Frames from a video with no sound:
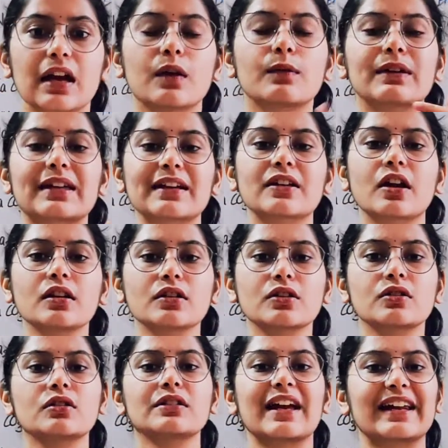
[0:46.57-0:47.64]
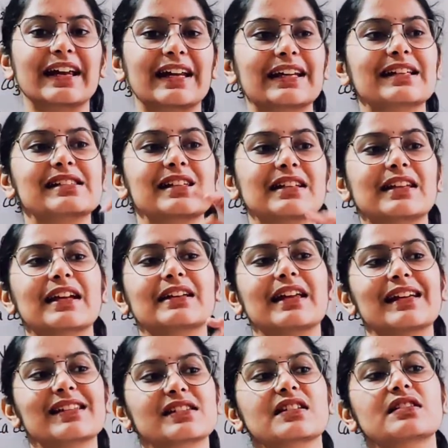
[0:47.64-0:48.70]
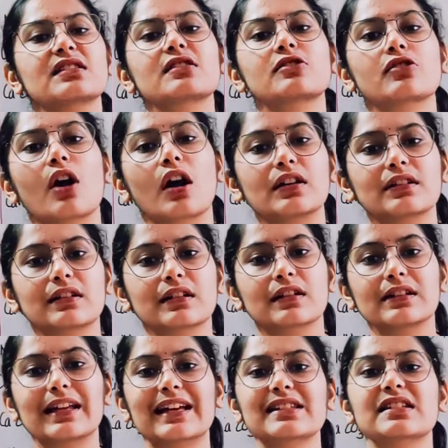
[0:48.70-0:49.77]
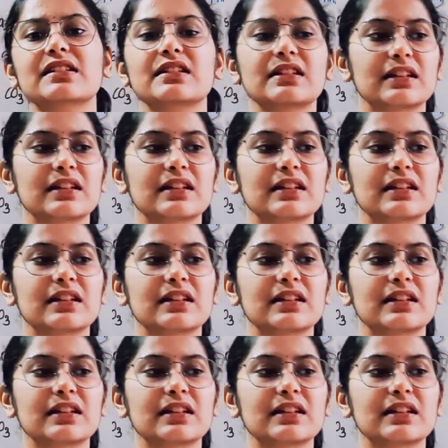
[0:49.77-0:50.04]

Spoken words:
we cannot directly say that yes, this is salt, yes,